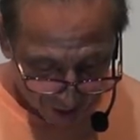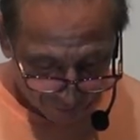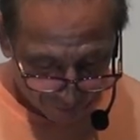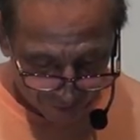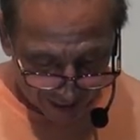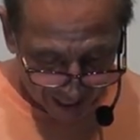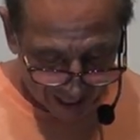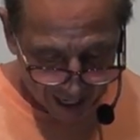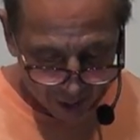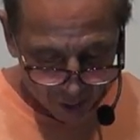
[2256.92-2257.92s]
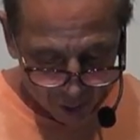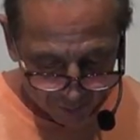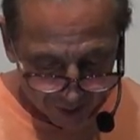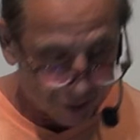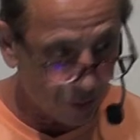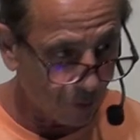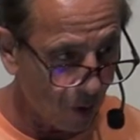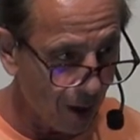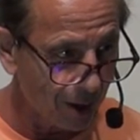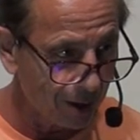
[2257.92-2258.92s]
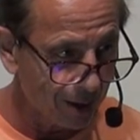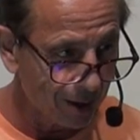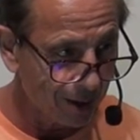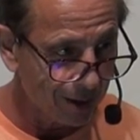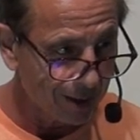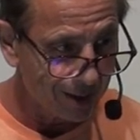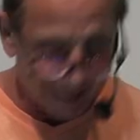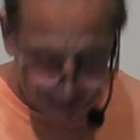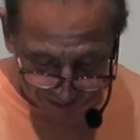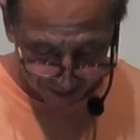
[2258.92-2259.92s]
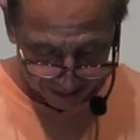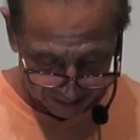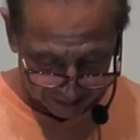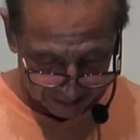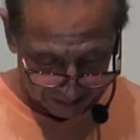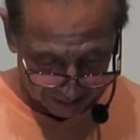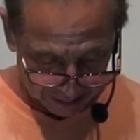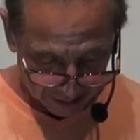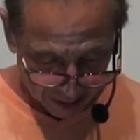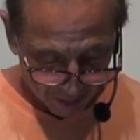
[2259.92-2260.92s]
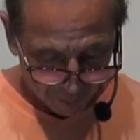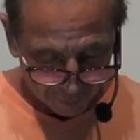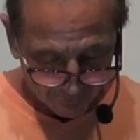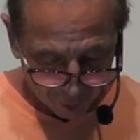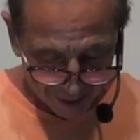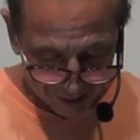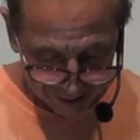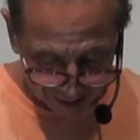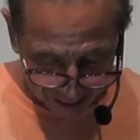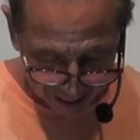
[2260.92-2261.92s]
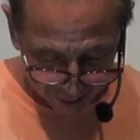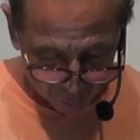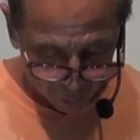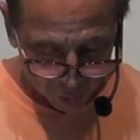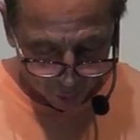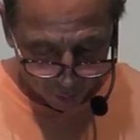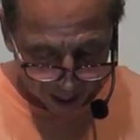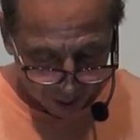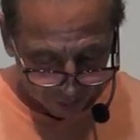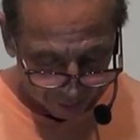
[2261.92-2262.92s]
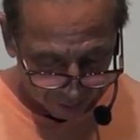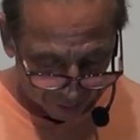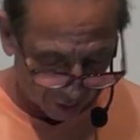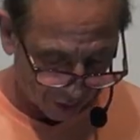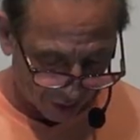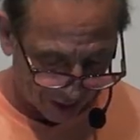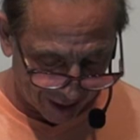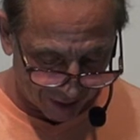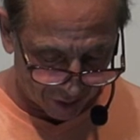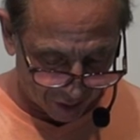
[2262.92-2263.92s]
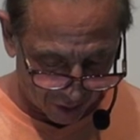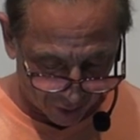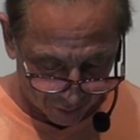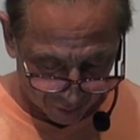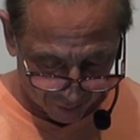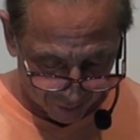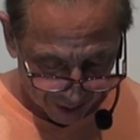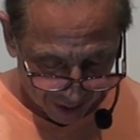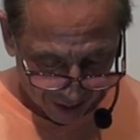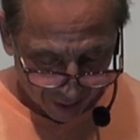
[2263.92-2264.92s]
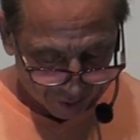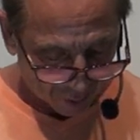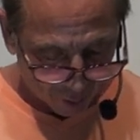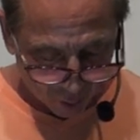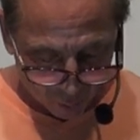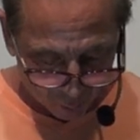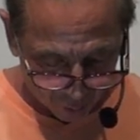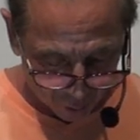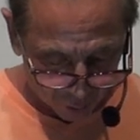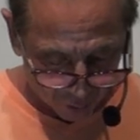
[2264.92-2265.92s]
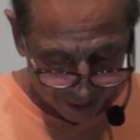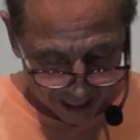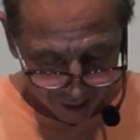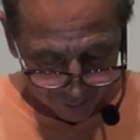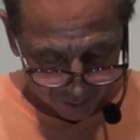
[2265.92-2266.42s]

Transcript: For they are spirits of what? Demons, performing signs which go out to the kings of the earth and to the whole world to gather